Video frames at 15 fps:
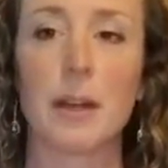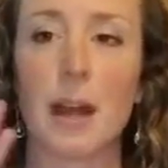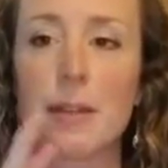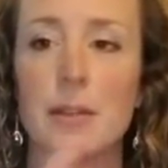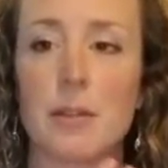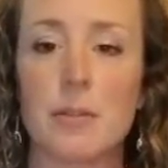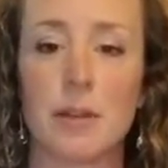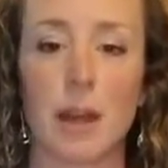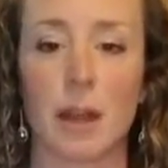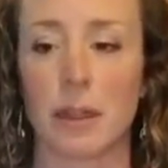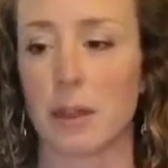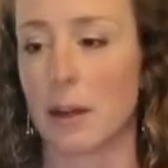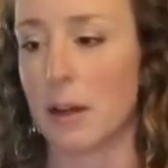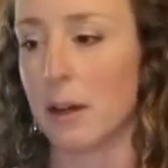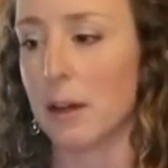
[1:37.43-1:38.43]
and then you get
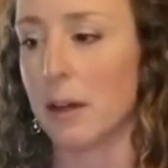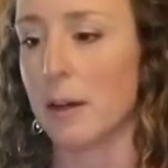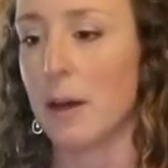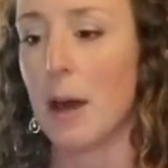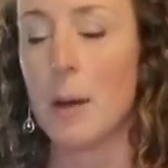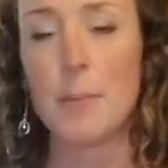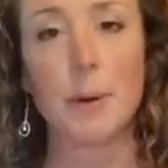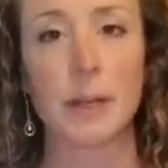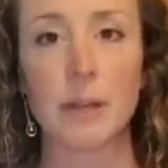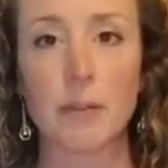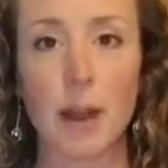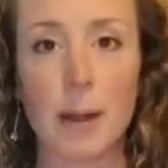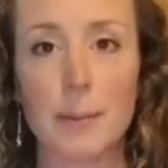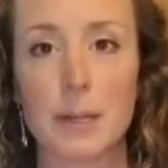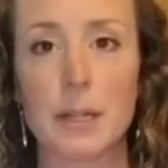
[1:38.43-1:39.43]
the bunny
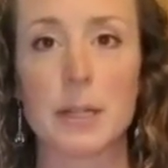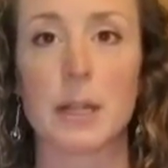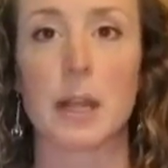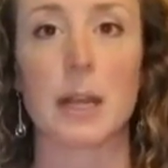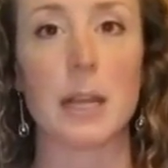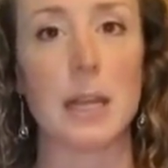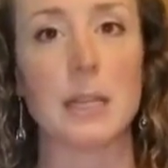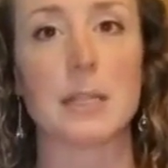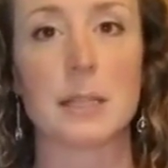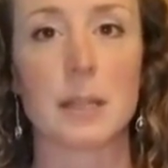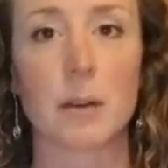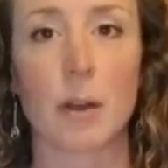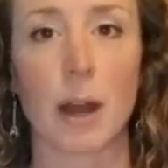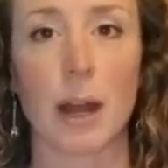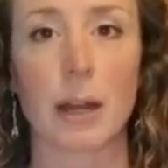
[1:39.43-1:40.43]
rabbit that eats the
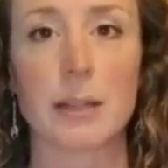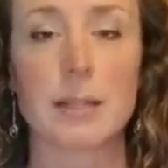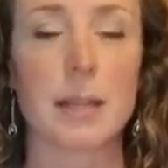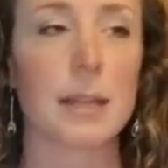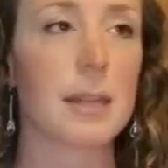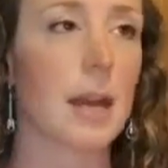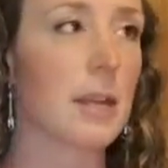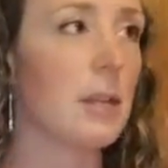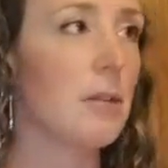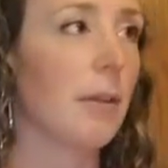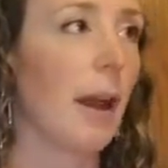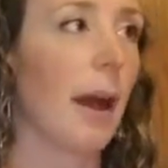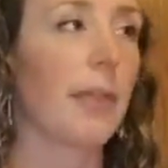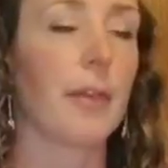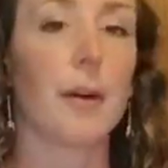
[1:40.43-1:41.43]
grass, and then you
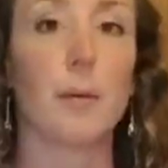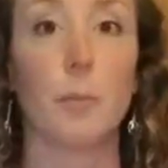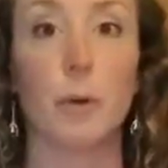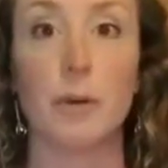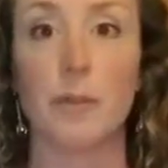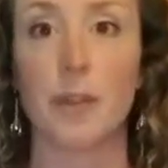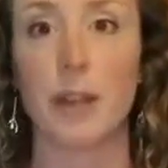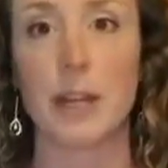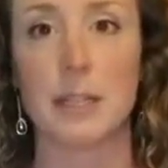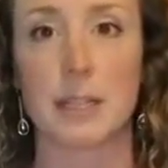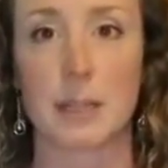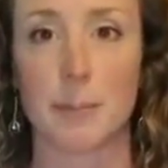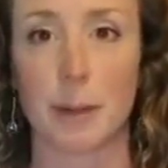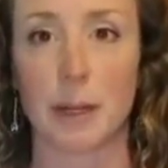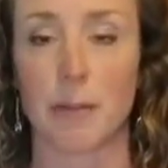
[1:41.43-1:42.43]
get the wolf that eats
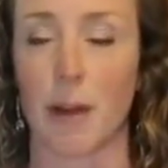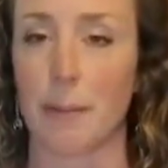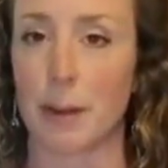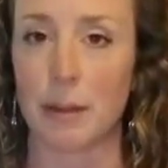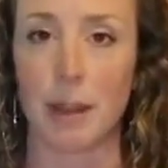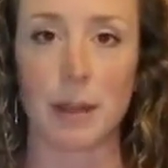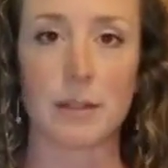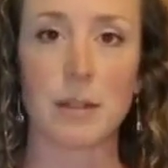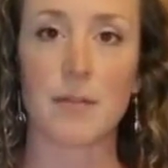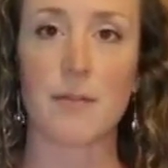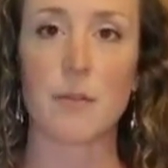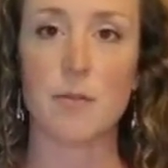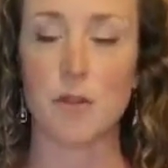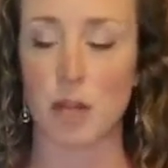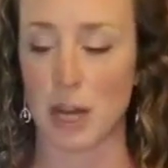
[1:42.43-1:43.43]
the bunny rabbit. That's the
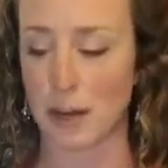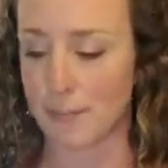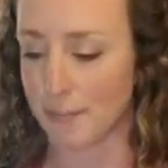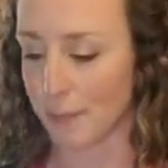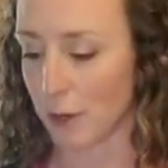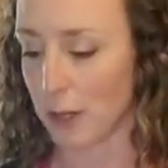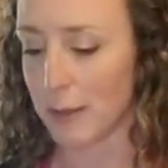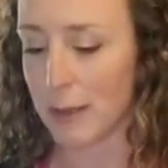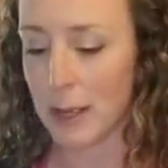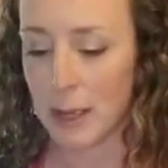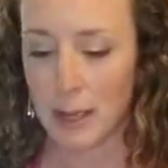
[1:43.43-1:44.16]
food chain, right?